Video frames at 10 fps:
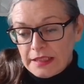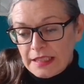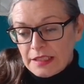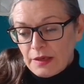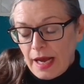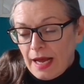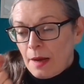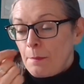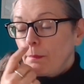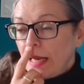She's
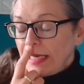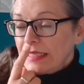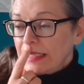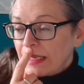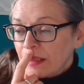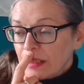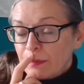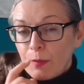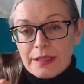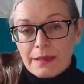amazing at
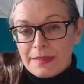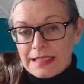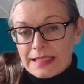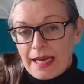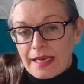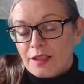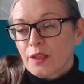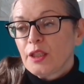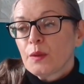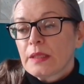spotting mistakes.
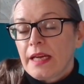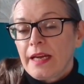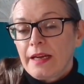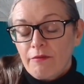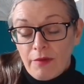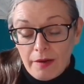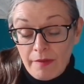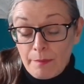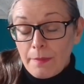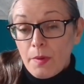So she'll say,
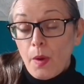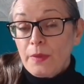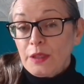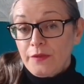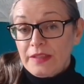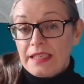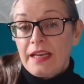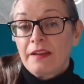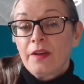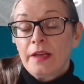right, remember when we do this
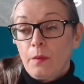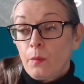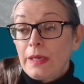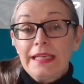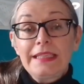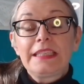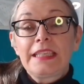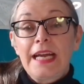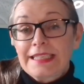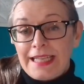thing that we need
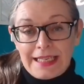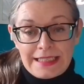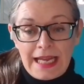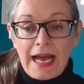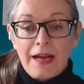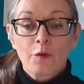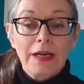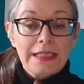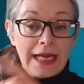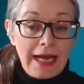to change that tag
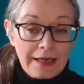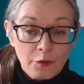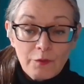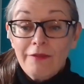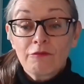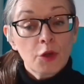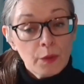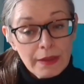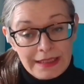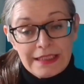or that
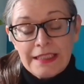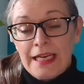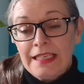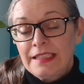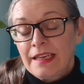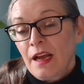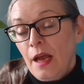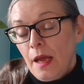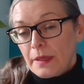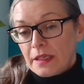rule needs changing,
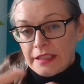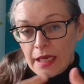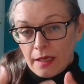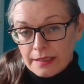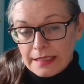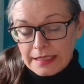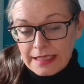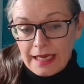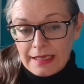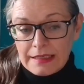because she
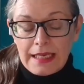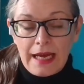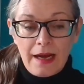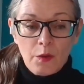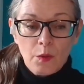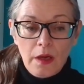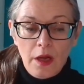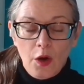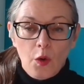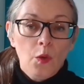understands how
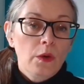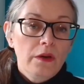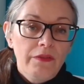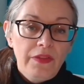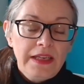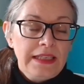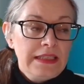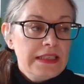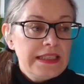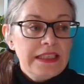all of
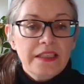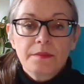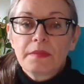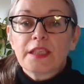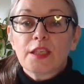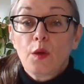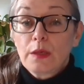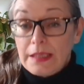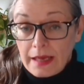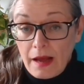these systems
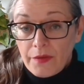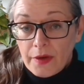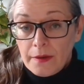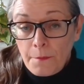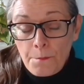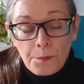slot together.